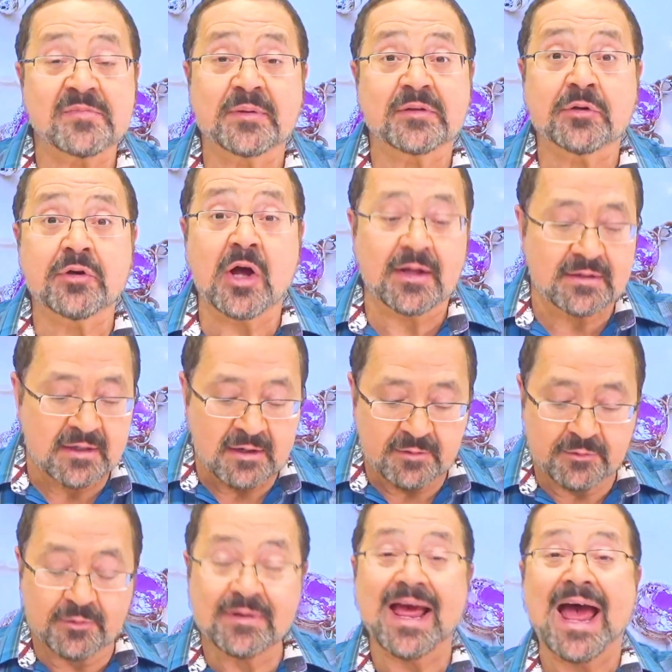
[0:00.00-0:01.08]
but they're not.
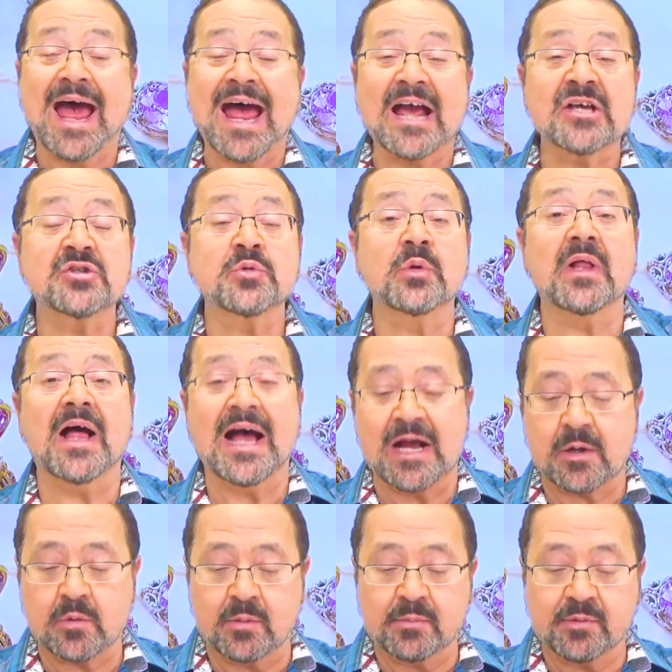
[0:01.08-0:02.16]
They're an actual
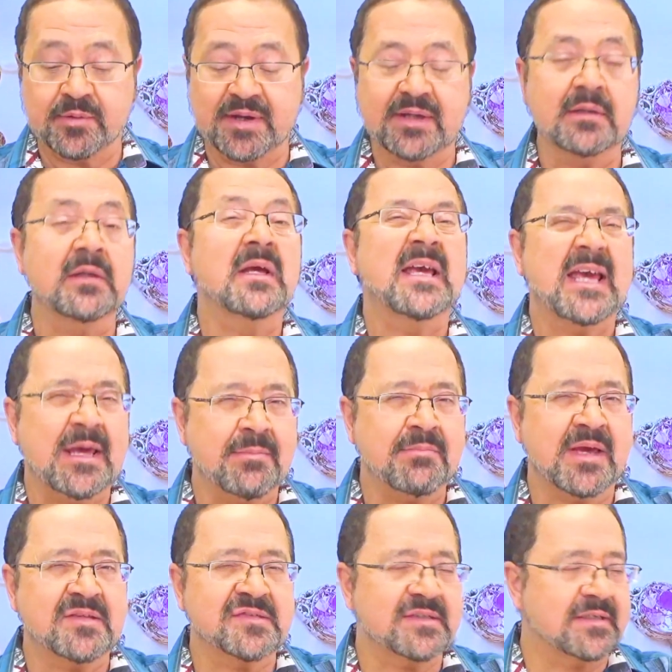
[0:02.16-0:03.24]
aquamarine. It
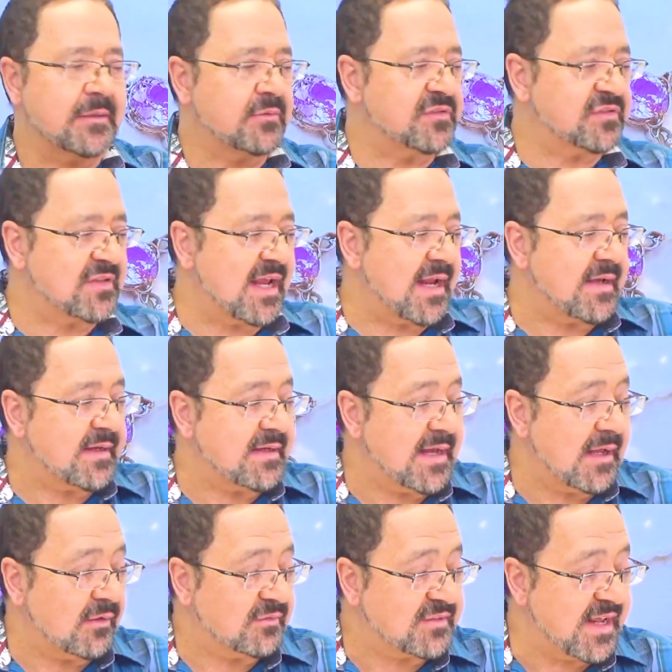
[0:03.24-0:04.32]
makes it outstanding.
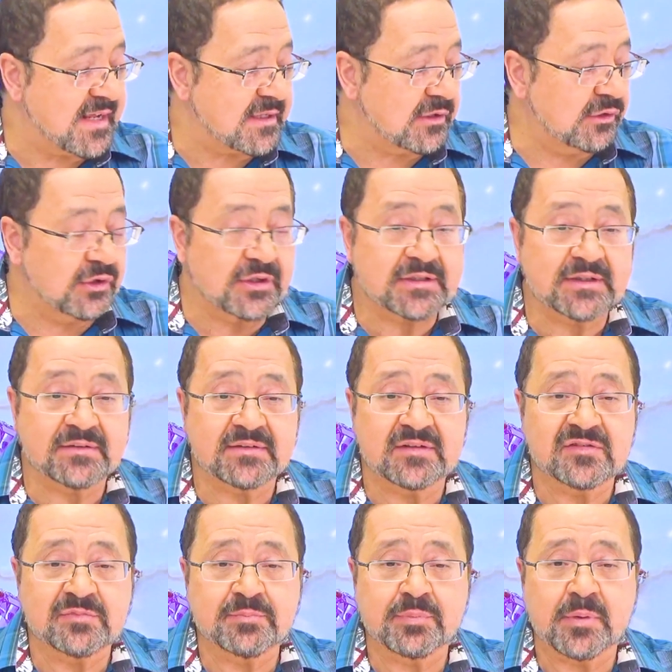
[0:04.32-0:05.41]
Now, take a look at
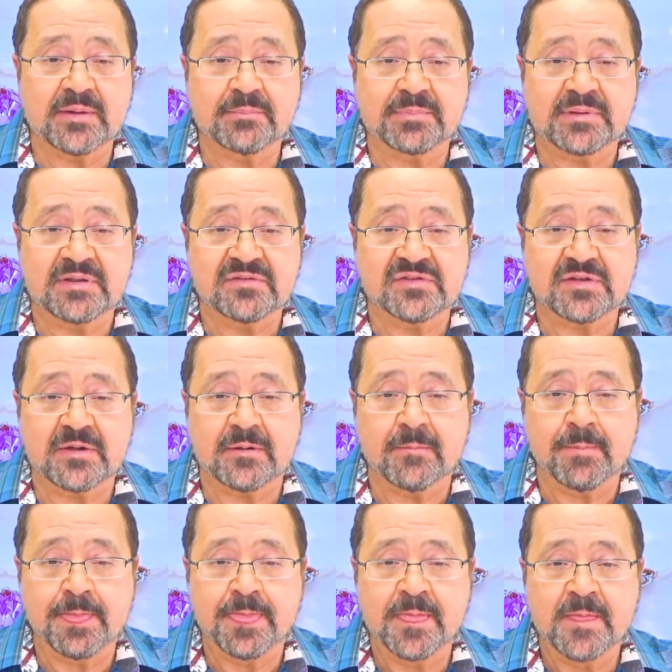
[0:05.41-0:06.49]
this piece here.
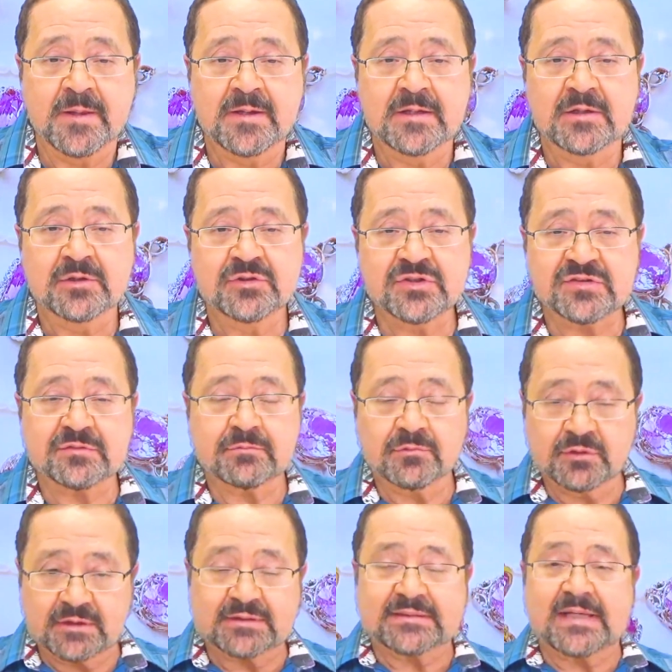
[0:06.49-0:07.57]
Just look at the